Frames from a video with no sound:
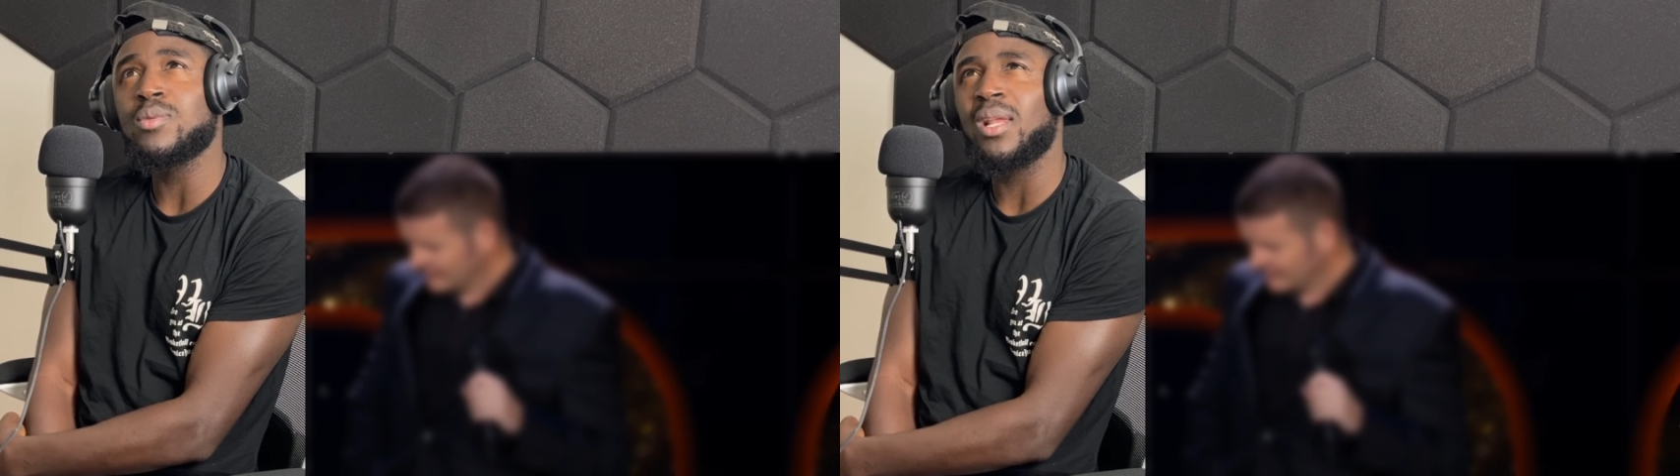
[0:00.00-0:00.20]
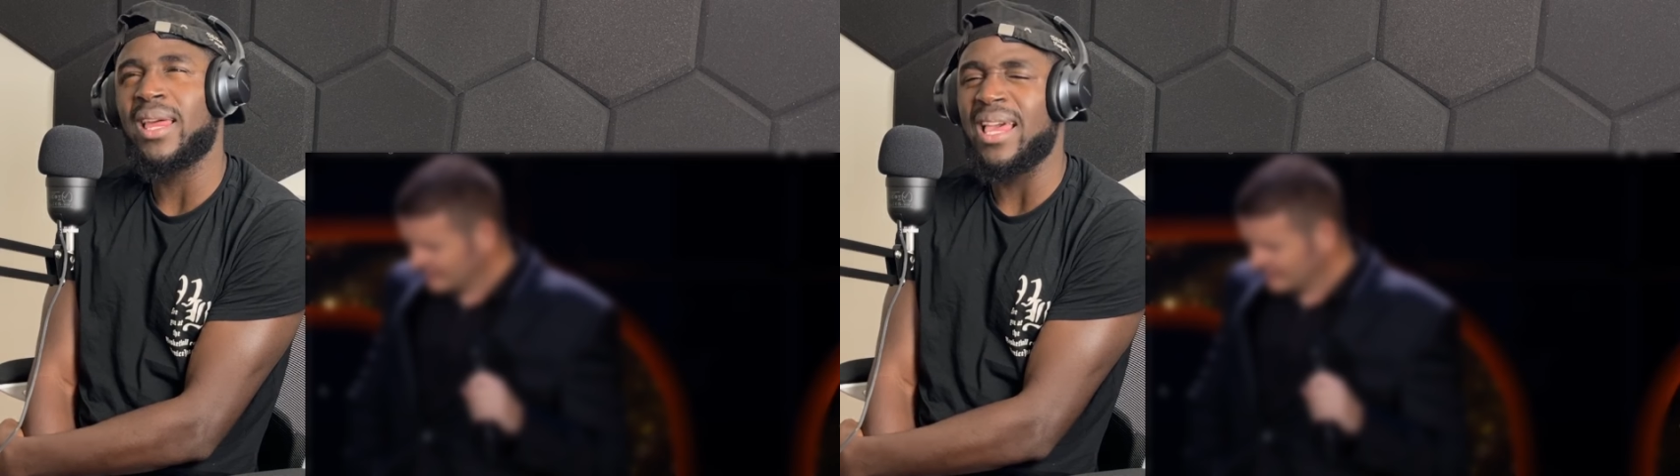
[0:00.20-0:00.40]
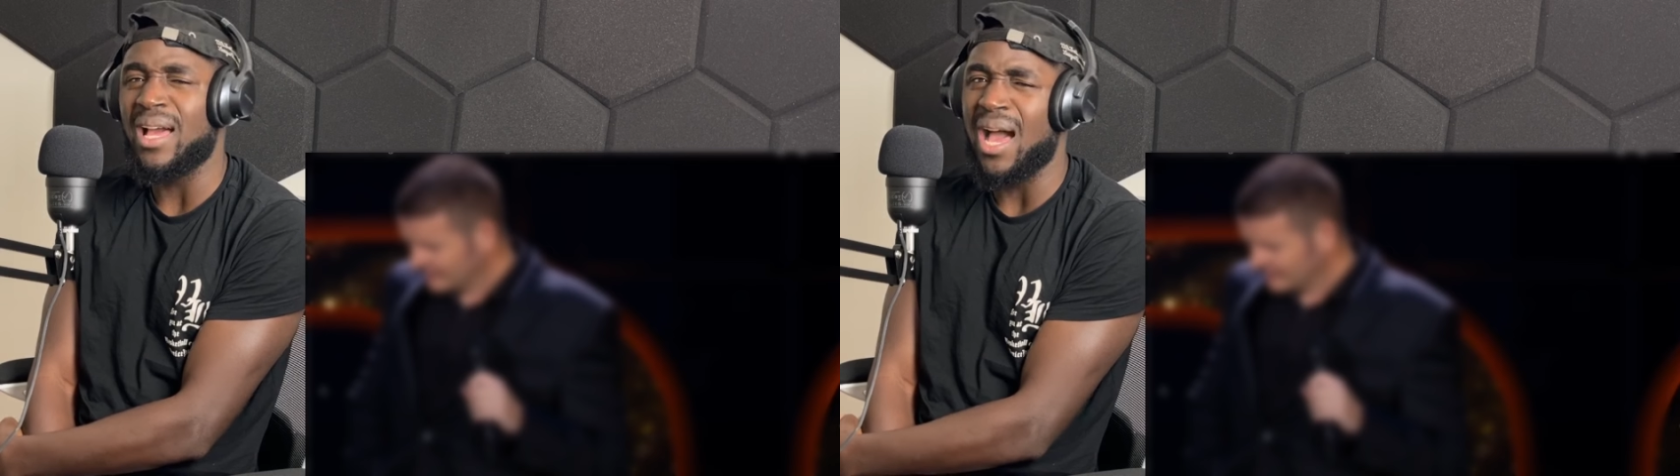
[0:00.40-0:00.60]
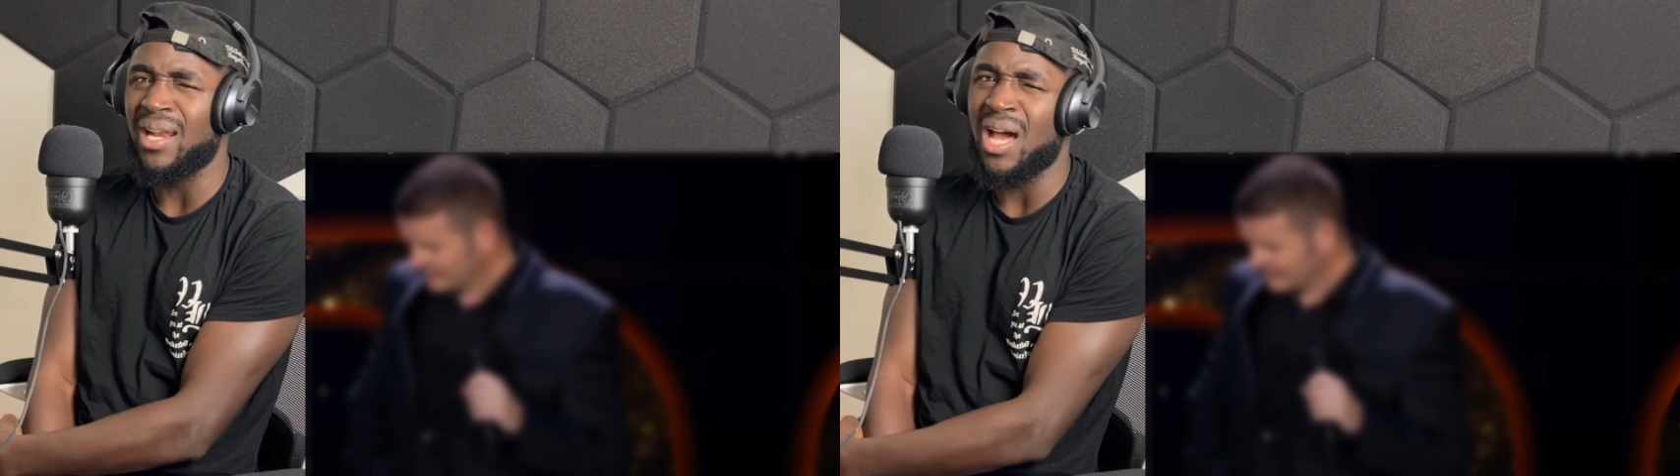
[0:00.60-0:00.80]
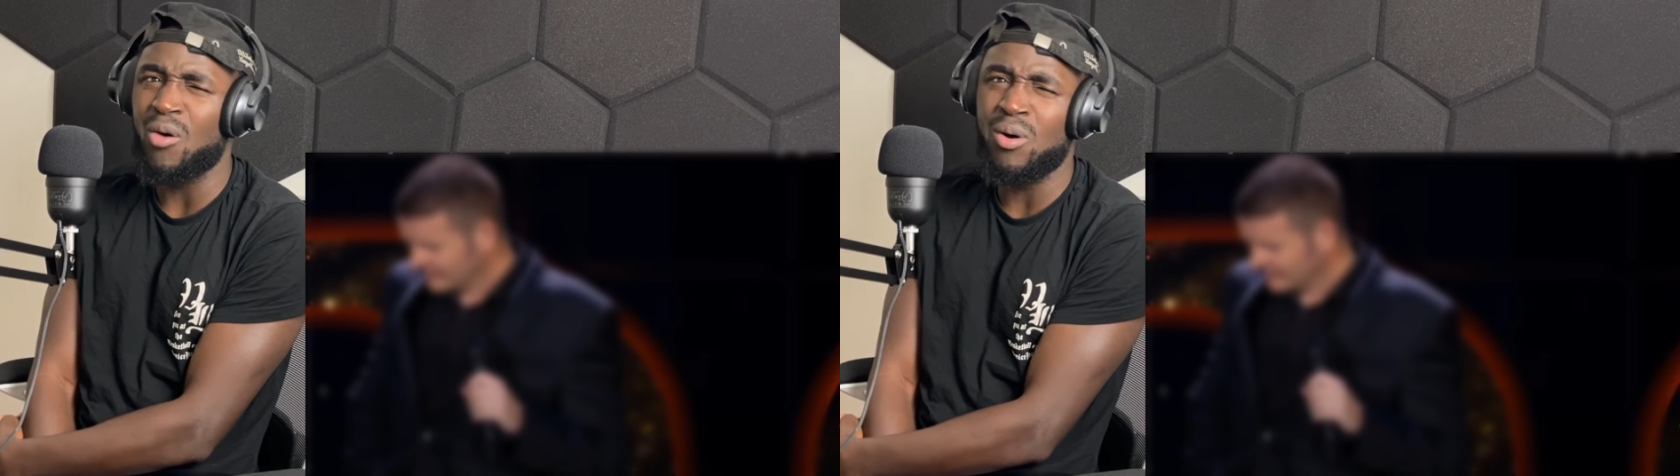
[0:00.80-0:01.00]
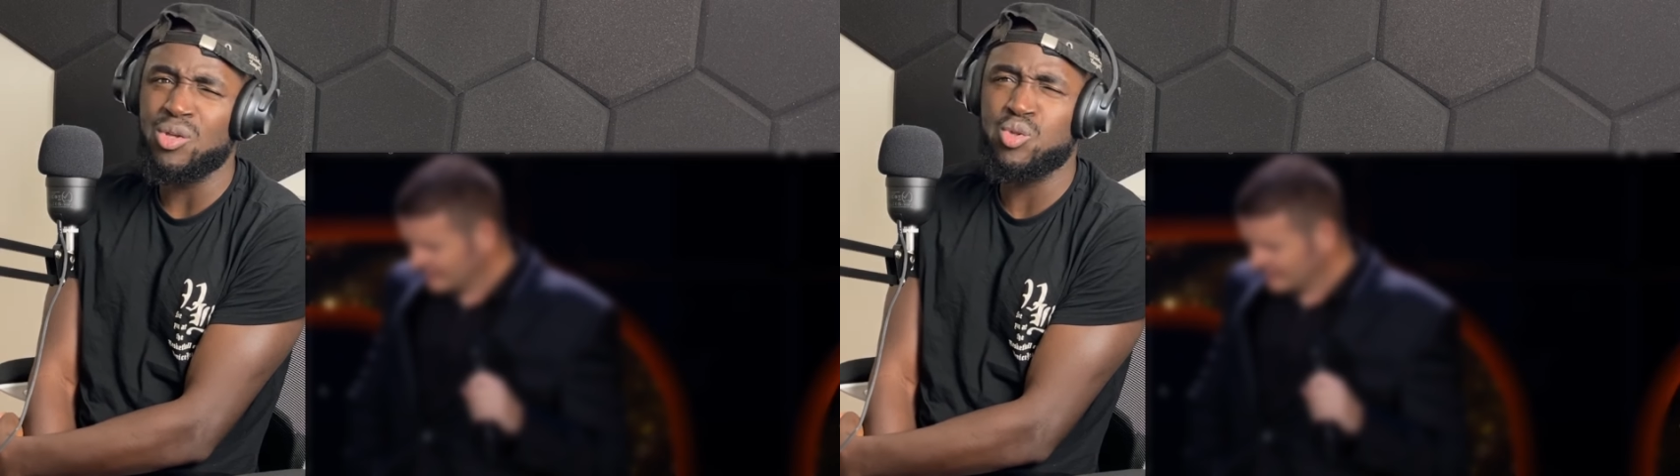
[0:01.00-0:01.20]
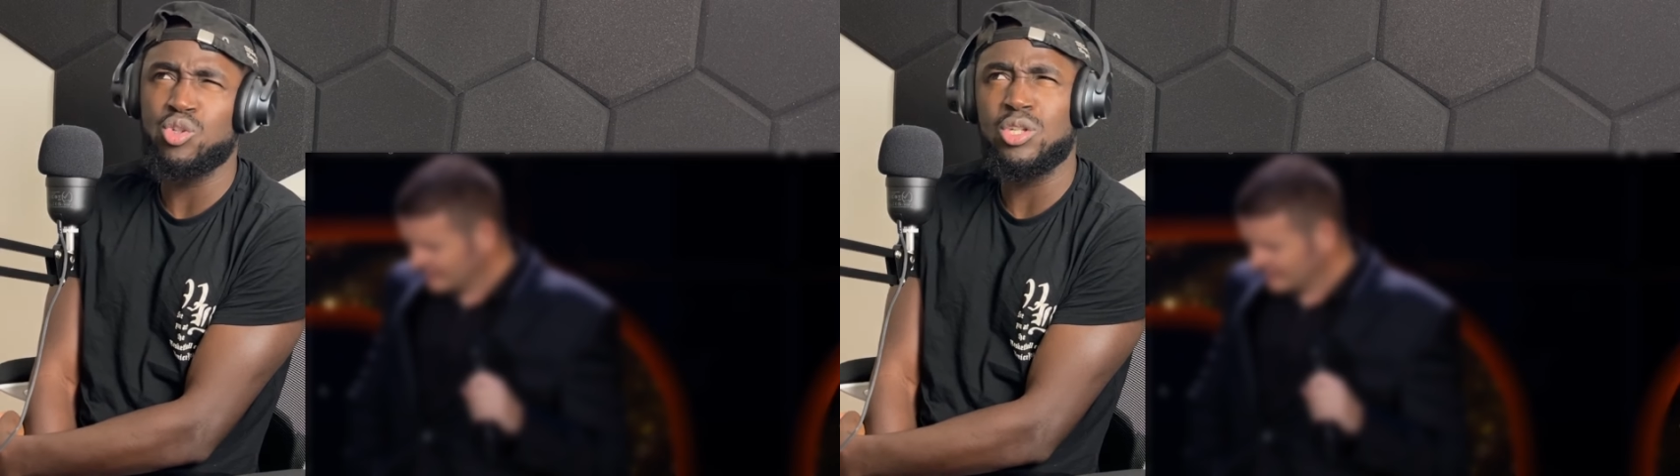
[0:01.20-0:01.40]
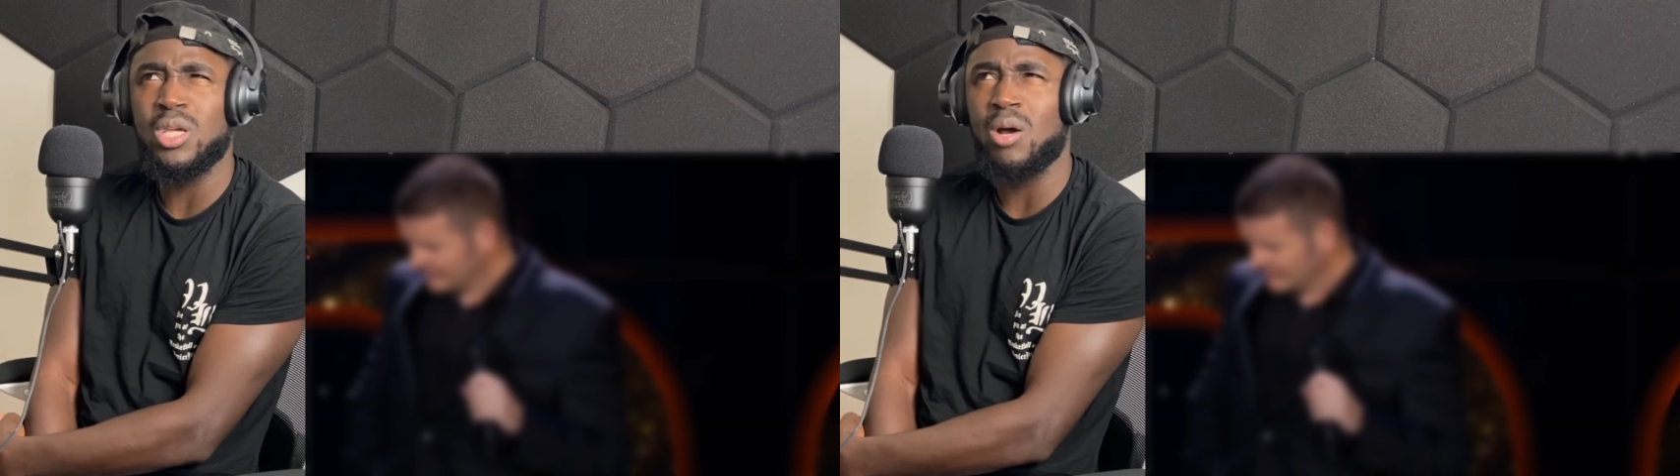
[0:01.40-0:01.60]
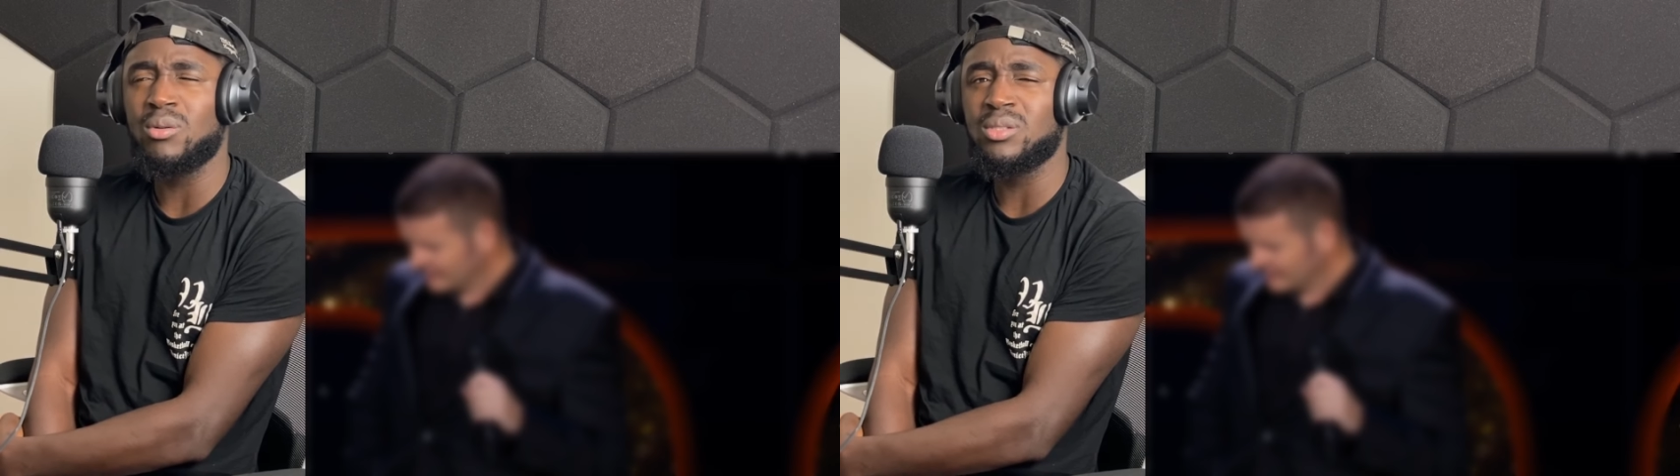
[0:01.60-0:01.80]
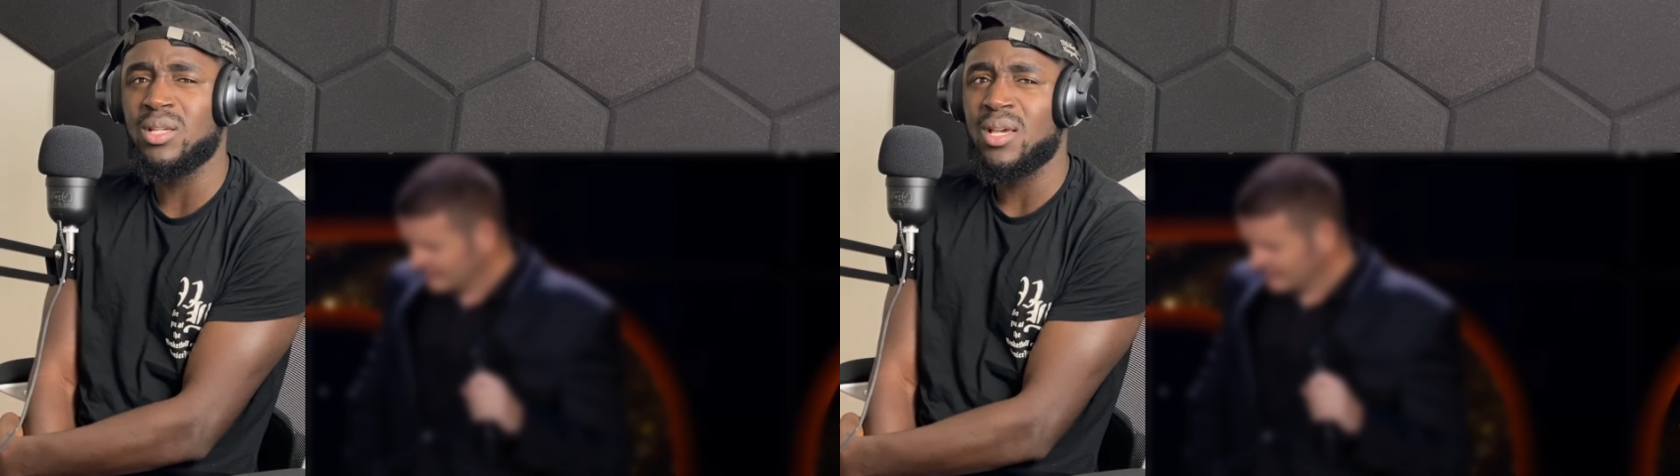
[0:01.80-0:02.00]
out like an hour, 2-3
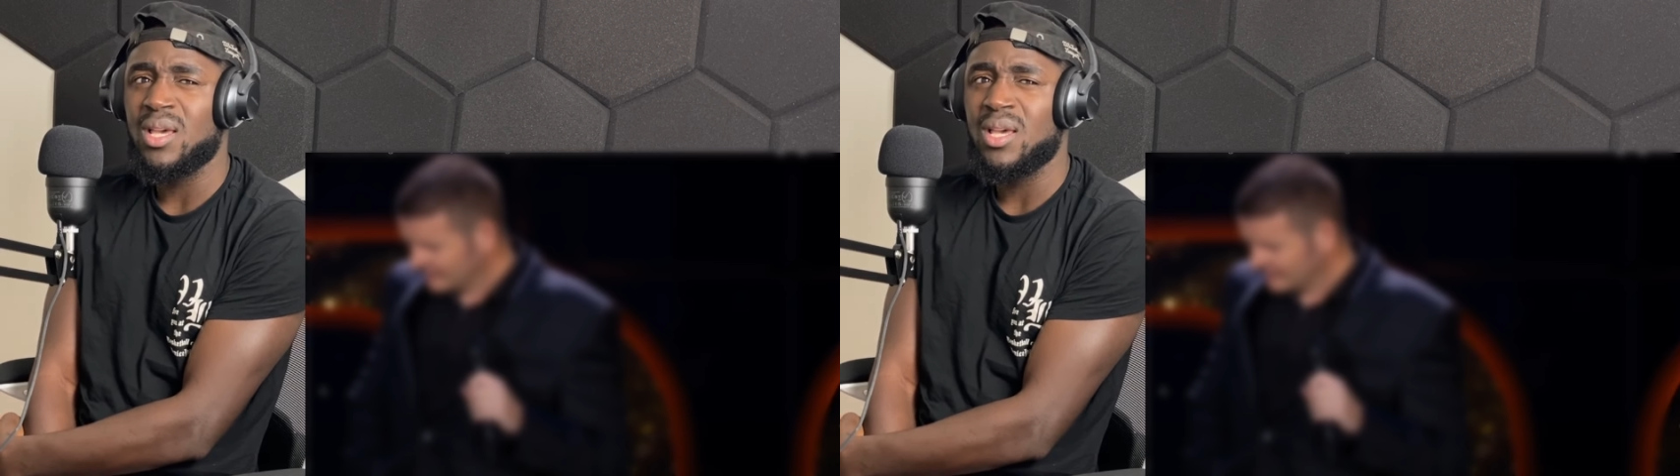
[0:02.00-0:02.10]
hours,